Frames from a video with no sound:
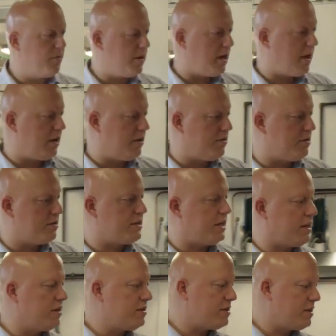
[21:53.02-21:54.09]
we're getting to the
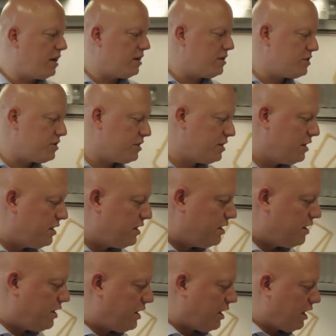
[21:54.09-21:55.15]
second stage,
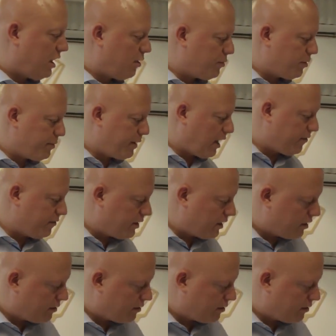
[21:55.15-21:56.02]
where we have